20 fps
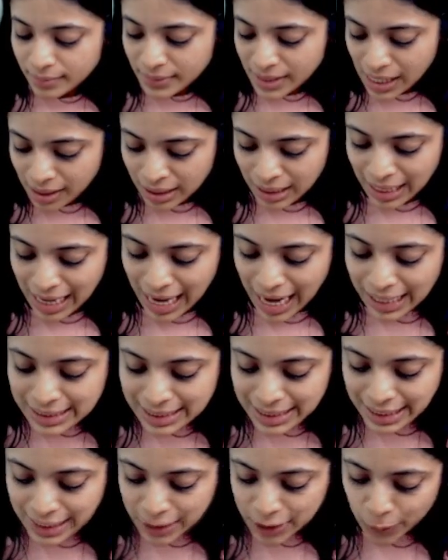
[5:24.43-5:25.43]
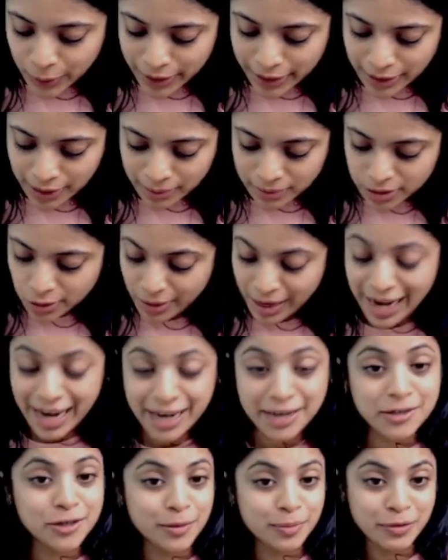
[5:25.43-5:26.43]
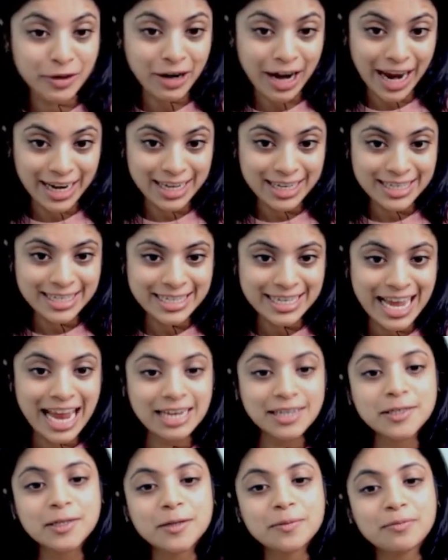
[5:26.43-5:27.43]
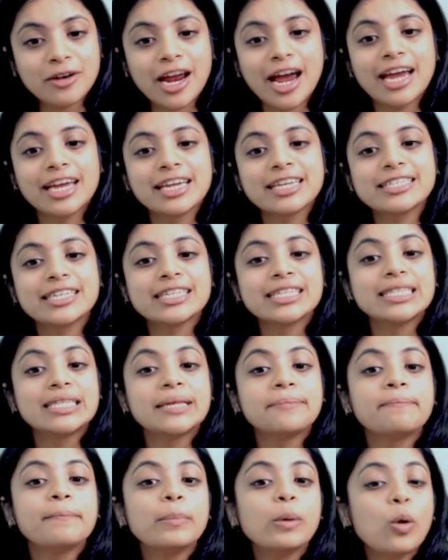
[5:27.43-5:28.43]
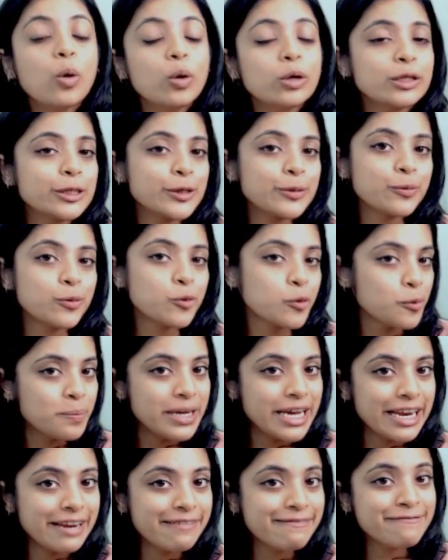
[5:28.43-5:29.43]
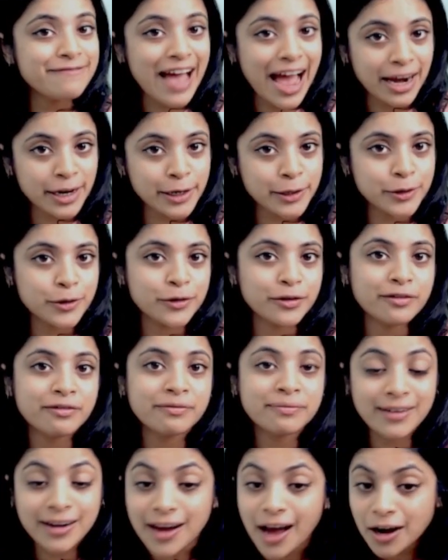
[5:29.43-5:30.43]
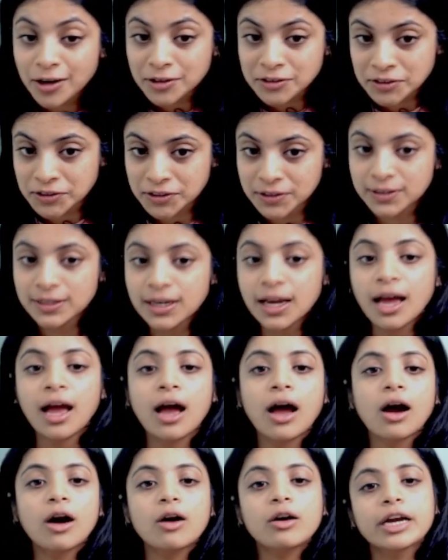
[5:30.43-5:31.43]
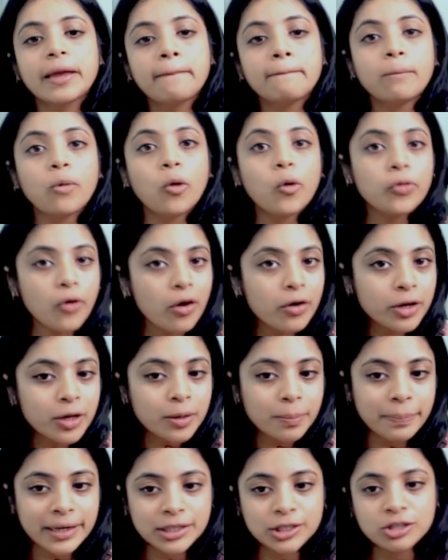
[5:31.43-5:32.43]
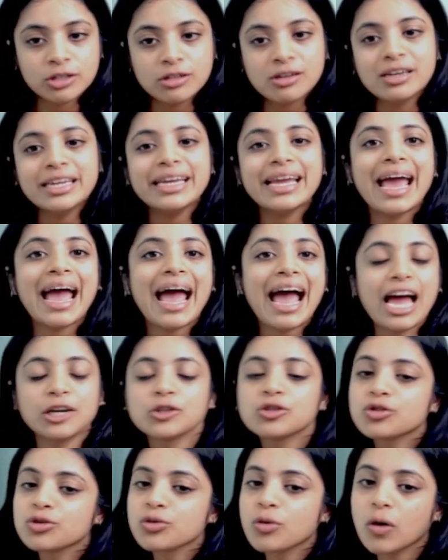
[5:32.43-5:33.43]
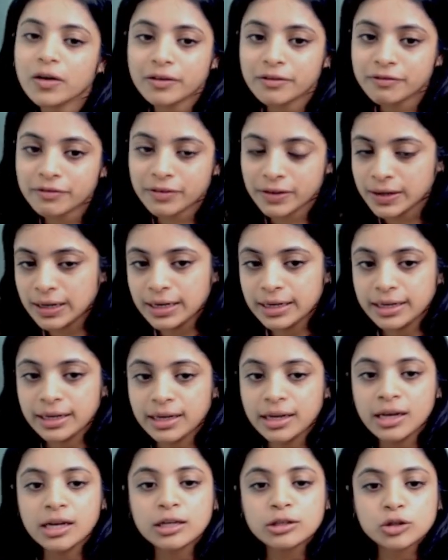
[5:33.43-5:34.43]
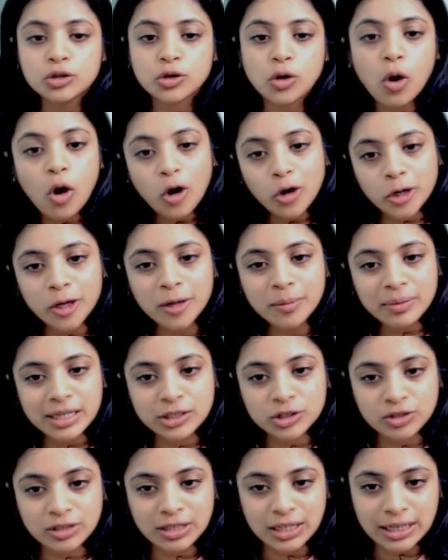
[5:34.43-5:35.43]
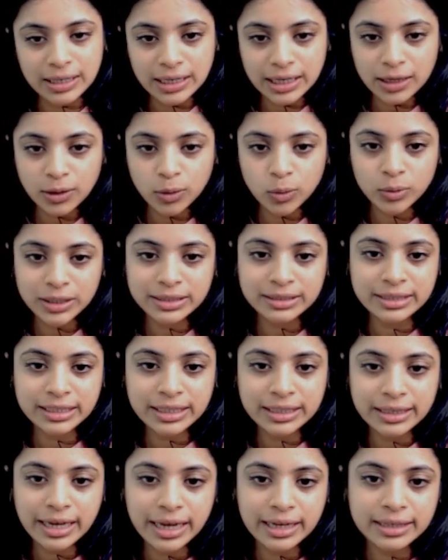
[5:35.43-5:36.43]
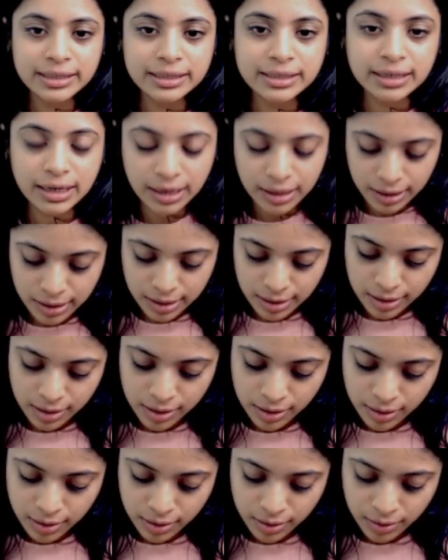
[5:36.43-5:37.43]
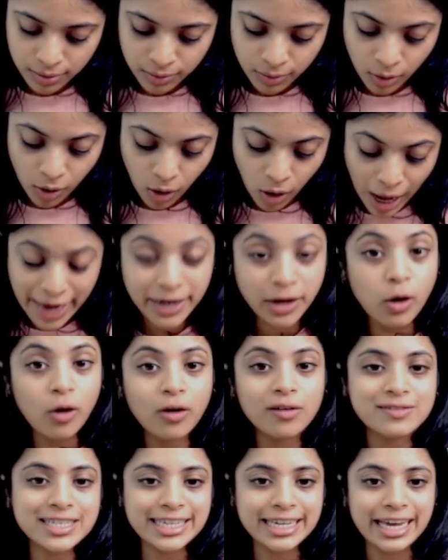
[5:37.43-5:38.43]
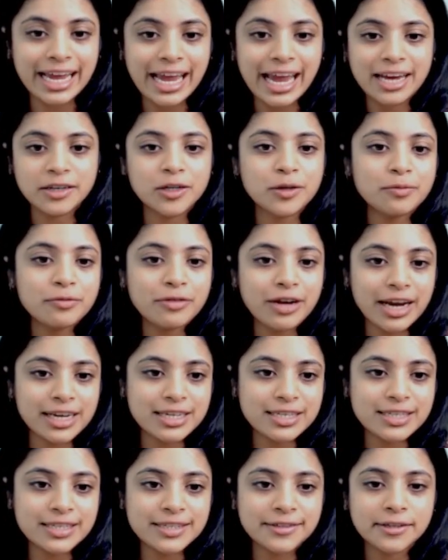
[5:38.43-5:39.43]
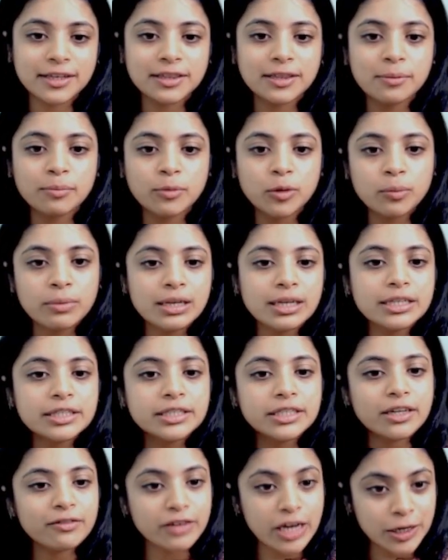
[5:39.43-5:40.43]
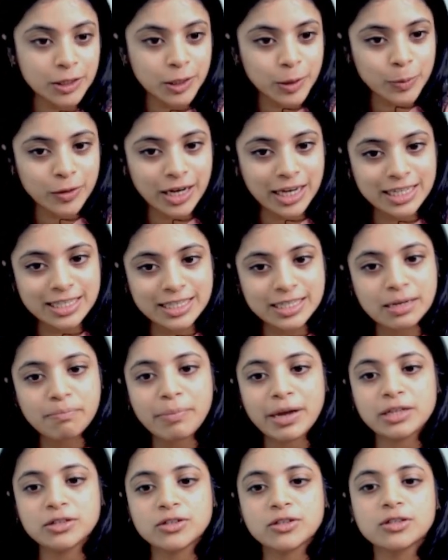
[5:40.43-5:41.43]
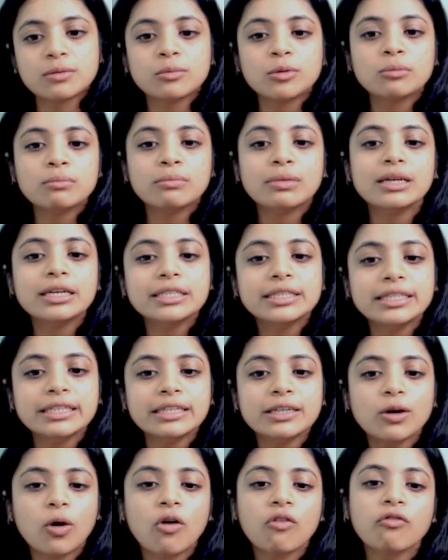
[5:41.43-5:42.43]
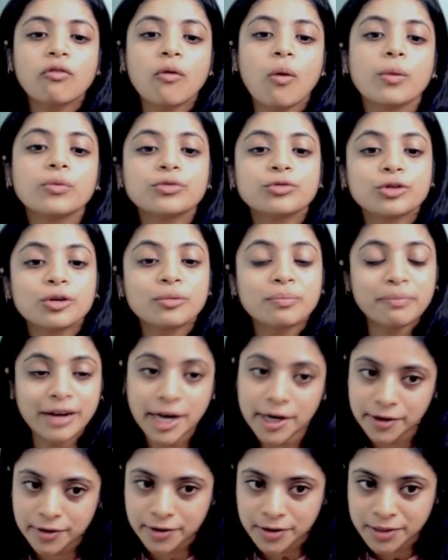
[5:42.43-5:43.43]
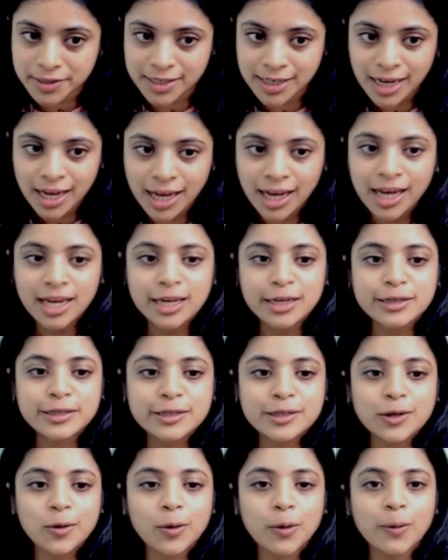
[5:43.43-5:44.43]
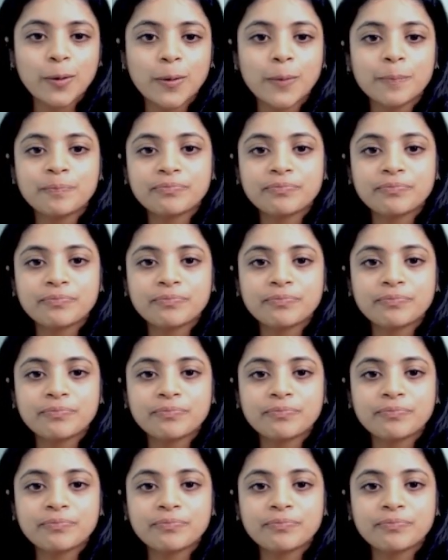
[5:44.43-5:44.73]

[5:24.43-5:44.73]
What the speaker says: Lastly, we come to enterprise. Enterprise is the most mobile factor of production. Okay, both occupationally and geographically. So, occupationally, we see that, and obviously, enterprise, the mobility of enterprise depends on the mobility of entrepreneurs. So,